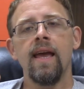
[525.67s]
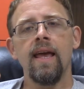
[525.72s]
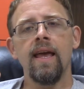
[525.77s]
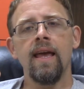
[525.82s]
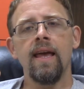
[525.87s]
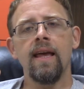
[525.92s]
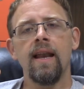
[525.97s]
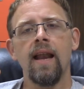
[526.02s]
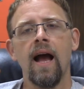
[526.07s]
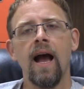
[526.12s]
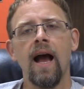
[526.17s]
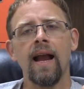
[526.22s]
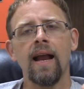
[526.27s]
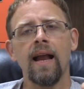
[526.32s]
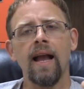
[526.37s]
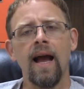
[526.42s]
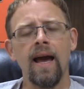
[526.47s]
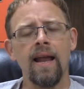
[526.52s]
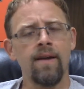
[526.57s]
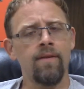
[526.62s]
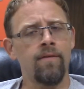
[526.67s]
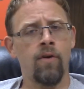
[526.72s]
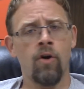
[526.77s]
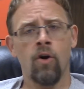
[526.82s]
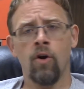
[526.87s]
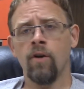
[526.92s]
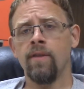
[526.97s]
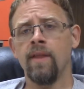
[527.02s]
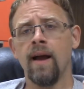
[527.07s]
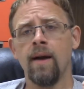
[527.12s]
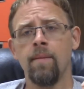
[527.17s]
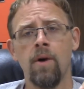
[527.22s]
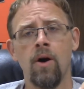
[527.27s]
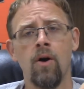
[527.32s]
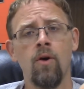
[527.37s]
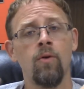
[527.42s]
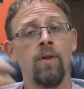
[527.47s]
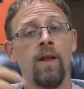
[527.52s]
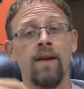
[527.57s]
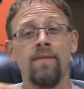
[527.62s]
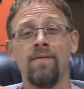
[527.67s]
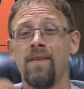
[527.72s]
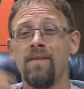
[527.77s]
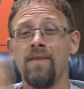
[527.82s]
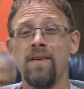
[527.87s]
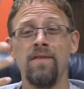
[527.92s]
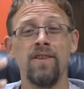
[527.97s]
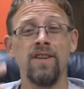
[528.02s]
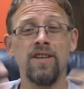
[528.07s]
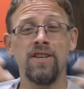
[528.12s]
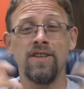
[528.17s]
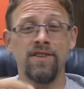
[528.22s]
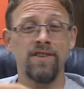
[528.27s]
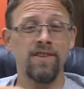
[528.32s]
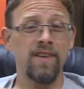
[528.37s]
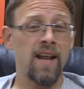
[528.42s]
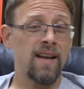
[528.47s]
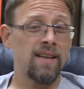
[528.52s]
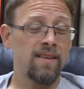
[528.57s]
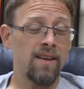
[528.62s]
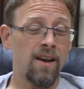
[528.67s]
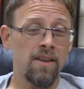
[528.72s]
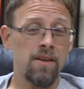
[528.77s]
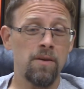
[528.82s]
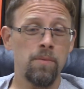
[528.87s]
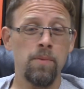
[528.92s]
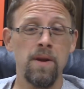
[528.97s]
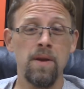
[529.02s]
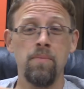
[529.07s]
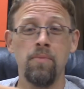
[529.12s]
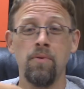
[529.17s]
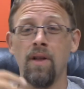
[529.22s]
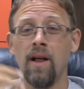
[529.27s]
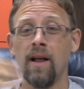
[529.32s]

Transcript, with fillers: And I kind of heard that my whole life. I've even said it to other people.